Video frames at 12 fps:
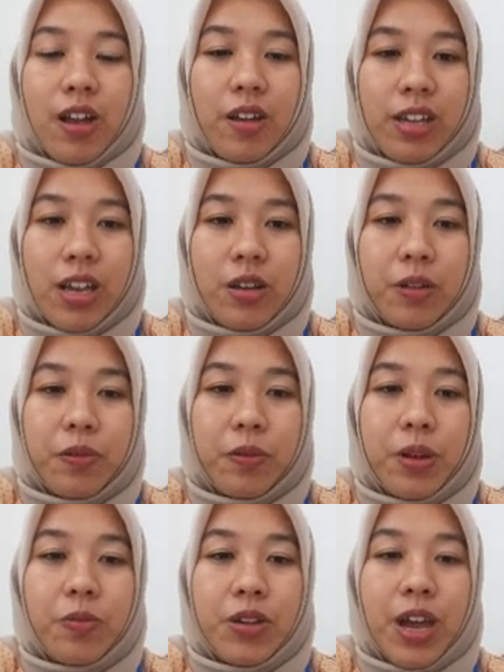Okay,
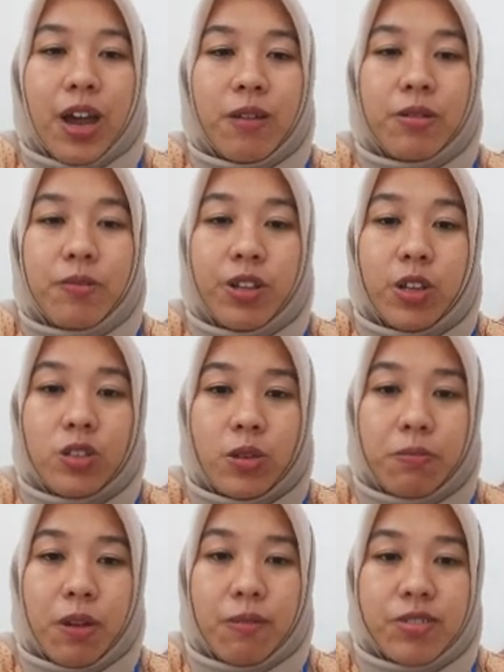when we have a
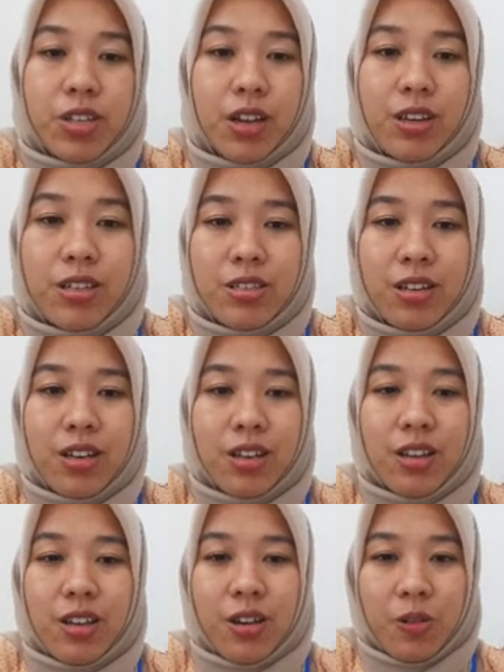philosophy of science,
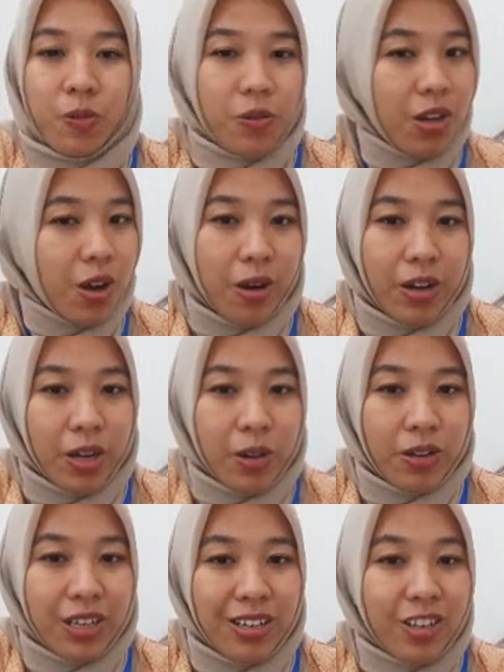we are
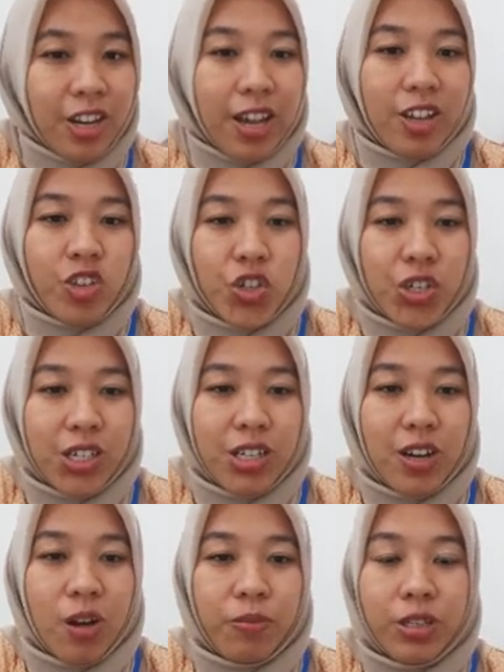not in
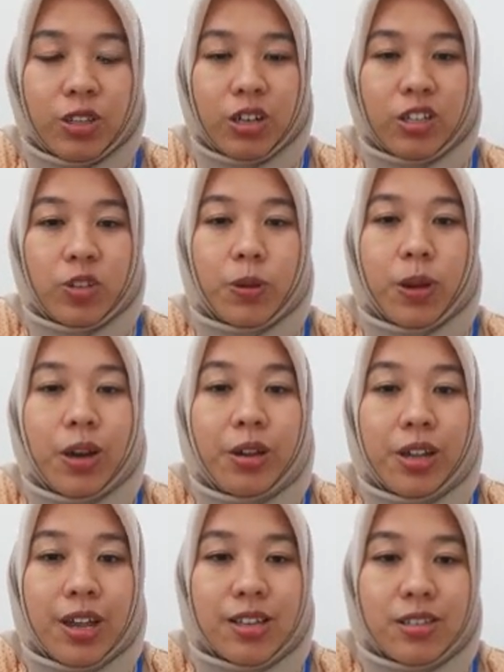danger of intellectual
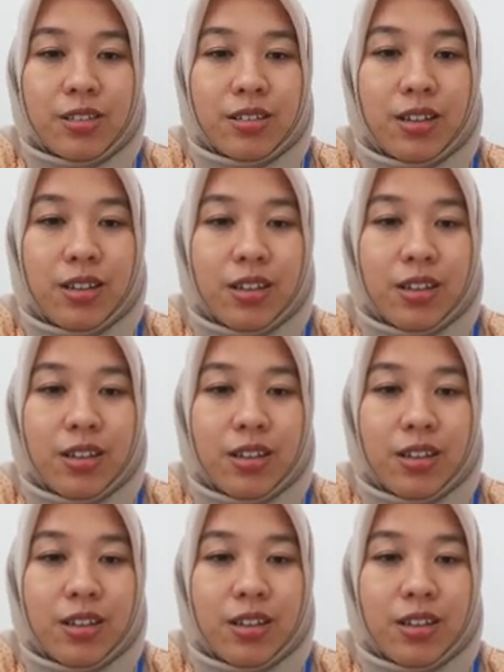arrogance.